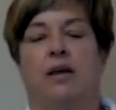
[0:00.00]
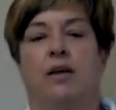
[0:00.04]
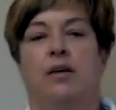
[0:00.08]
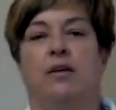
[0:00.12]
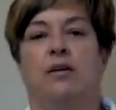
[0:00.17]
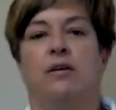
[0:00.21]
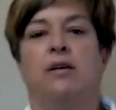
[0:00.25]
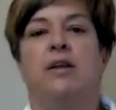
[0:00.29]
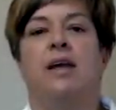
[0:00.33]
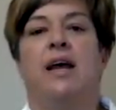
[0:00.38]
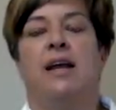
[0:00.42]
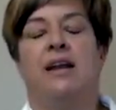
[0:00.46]

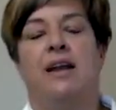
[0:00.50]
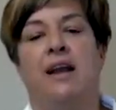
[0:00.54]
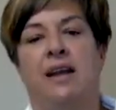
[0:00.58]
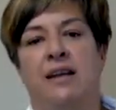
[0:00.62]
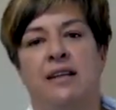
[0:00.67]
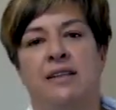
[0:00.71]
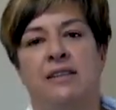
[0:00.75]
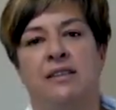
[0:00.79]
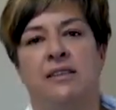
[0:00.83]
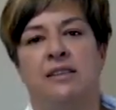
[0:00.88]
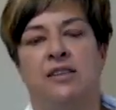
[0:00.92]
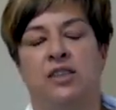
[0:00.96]
Good day,
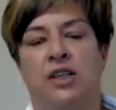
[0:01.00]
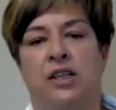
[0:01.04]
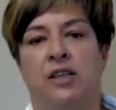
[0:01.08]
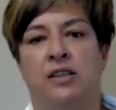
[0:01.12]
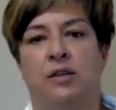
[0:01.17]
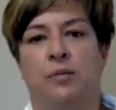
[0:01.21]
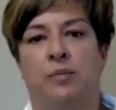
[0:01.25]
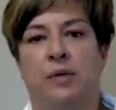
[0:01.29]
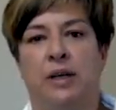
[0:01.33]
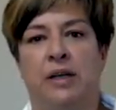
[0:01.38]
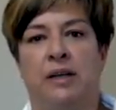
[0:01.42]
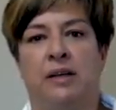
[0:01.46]
ladies and
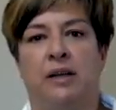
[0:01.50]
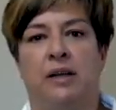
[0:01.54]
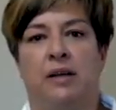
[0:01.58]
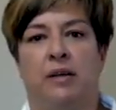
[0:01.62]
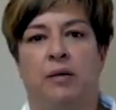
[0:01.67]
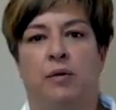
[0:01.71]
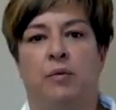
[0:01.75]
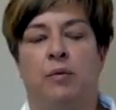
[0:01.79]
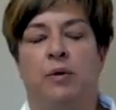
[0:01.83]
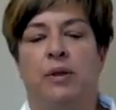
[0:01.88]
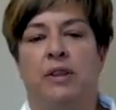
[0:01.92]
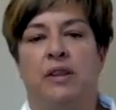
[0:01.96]
gentlemen.
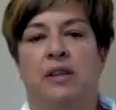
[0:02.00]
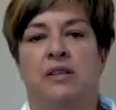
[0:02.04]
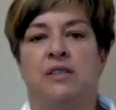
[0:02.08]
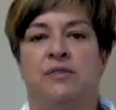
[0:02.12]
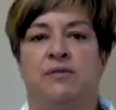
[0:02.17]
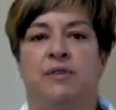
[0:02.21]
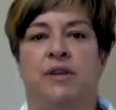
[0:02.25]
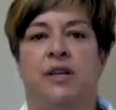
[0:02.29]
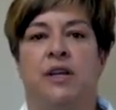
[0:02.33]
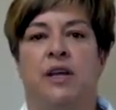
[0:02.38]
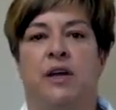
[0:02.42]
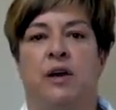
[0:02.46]
With this
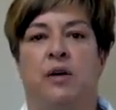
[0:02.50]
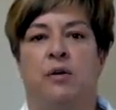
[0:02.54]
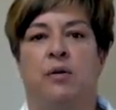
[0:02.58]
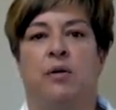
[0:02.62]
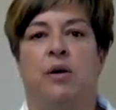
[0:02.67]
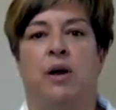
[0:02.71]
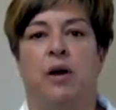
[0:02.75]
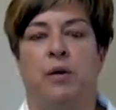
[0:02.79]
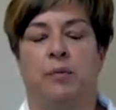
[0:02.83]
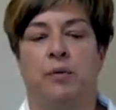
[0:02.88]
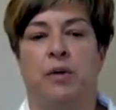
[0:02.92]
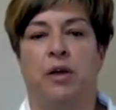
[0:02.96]
video,
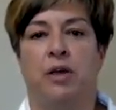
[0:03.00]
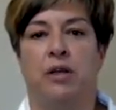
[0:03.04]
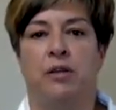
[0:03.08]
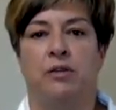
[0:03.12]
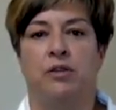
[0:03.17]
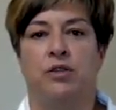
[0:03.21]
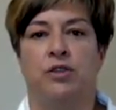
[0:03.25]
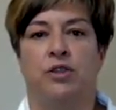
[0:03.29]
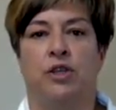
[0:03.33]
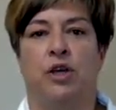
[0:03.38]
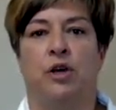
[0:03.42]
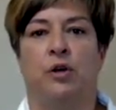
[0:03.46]
I'm going to
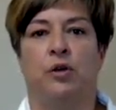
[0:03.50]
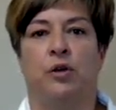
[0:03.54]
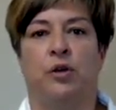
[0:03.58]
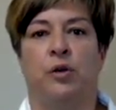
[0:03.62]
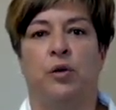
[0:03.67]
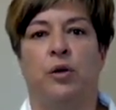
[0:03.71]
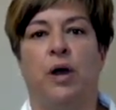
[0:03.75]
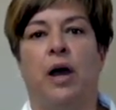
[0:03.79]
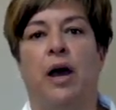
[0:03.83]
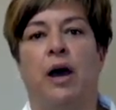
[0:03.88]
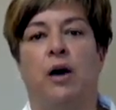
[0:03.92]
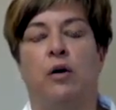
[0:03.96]
show
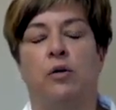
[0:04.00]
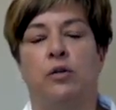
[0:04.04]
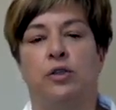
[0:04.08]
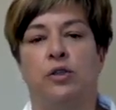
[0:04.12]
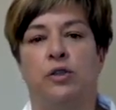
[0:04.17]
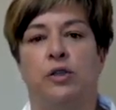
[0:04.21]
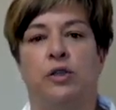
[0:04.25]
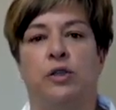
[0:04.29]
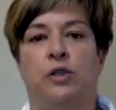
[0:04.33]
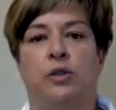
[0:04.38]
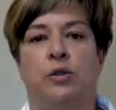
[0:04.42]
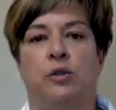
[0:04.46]
you how to
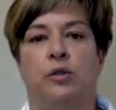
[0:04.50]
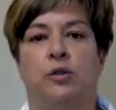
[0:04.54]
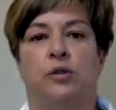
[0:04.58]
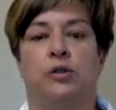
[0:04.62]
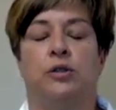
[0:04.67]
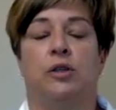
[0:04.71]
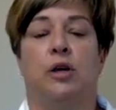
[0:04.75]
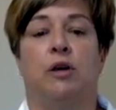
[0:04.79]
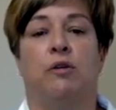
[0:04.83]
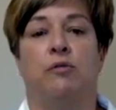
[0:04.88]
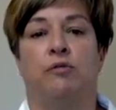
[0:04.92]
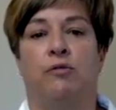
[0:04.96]

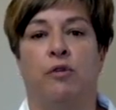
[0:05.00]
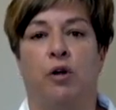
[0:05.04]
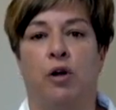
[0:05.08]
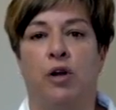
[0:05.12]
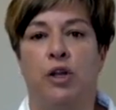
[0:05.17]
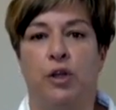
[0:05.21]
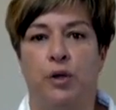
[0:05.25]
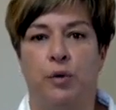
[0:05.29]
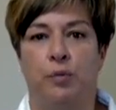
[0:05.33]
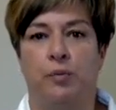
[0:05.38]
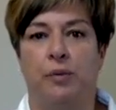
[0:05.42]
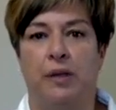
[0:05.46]
use a
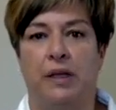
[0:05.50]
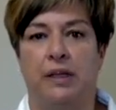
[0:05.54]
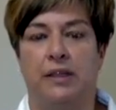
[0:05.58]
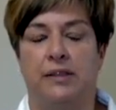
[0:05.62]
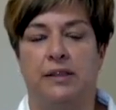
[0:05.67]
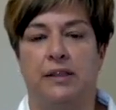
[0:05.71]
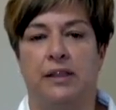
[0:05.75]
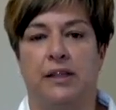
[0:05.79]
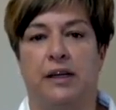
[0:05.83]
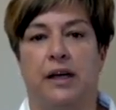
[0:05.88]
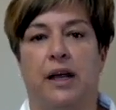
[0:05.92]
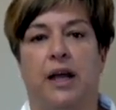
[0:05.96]
volume
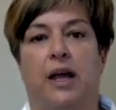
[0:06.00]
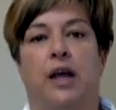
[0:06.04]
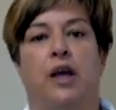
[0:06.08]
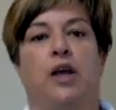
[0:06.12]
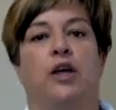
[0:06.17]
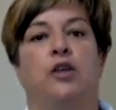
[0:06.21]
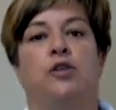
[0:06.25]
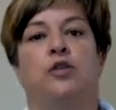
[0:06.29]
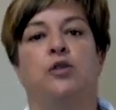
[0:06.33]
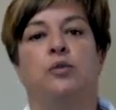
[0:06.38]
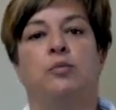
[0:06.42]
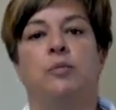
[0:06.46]
meter
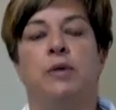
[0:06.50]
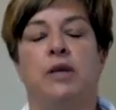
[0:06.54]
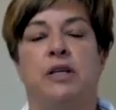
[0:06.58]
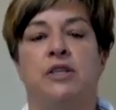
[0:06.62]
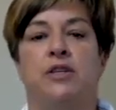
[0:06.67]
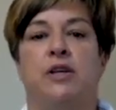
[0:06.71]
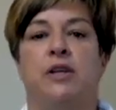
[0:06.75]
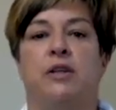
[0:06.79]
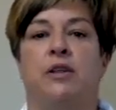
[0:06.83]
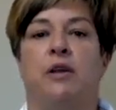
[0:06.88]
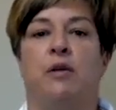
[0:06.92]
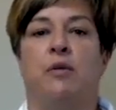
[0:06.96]
to
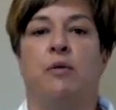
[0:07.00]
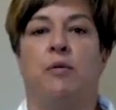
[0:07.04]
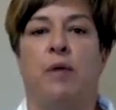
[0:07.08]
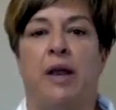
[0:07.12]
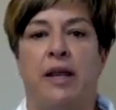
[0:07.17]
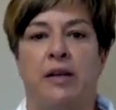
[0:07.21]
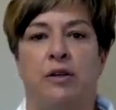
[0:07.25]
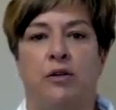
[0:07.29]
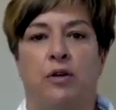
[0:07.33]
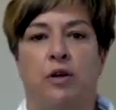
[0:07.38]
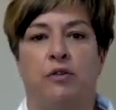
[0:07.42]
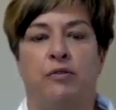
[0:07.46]
measure the
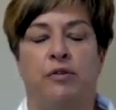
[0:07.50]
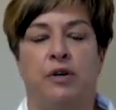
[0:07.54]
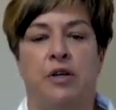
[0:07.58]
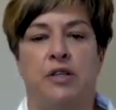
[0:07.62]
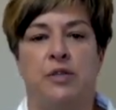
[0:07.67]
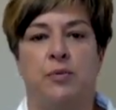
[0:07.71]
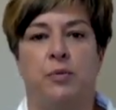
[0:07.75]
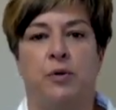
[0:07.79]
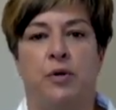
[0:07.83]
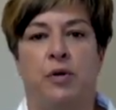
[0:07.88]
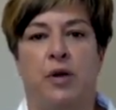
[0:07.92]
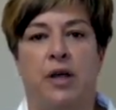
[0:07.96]
rate of
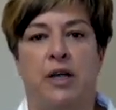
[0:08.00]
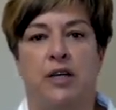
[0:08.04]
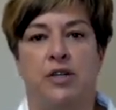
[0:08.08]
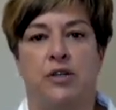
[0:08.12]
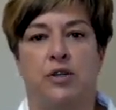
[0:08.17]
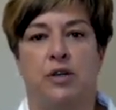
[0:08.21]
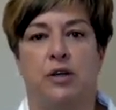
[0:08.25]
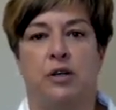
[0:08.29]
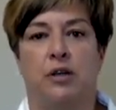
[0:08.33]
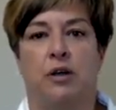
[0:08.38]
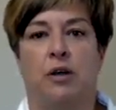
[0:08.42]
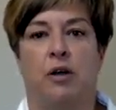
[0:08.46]

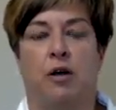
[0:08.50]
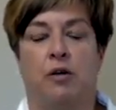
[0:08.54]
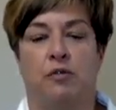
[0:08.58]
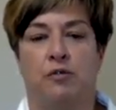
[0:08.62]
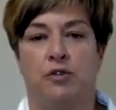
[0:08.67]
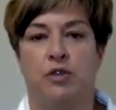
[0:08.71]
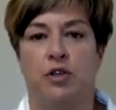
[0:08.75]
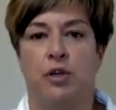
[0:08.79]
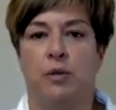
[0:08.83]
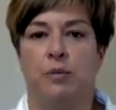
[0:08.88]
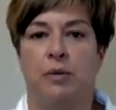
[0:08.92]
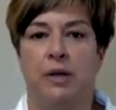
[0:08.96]
respiration of
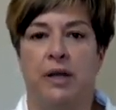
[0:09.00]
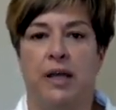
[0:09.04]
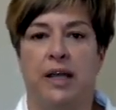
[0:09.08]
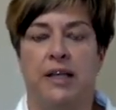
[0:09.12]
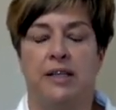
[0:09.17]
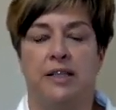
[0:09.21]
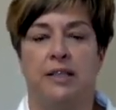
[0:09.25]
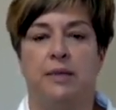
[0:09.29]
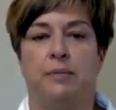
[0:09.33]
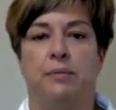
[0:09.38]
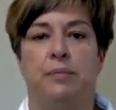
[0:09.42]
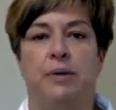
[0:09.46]

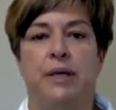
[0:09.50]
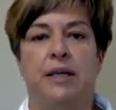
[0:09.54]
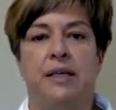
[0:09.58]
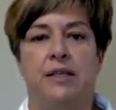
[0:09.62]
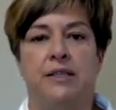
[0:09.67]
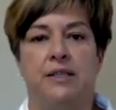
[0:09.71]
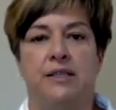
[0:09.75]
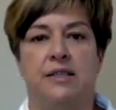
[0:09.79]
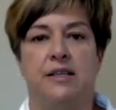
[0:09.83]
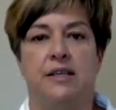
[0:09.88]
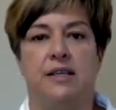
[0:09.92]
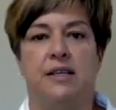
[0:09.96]
germinating pea
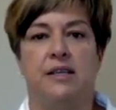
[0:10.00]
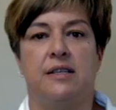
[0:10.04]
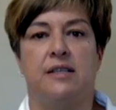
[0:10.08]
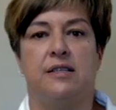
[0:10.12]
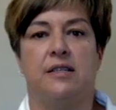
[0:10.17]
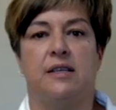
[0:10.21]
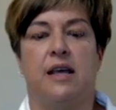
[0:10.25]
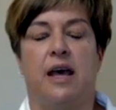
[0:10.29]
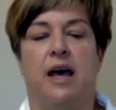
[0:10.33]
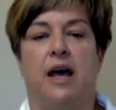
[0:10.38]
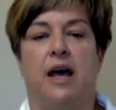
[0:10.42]
seeds,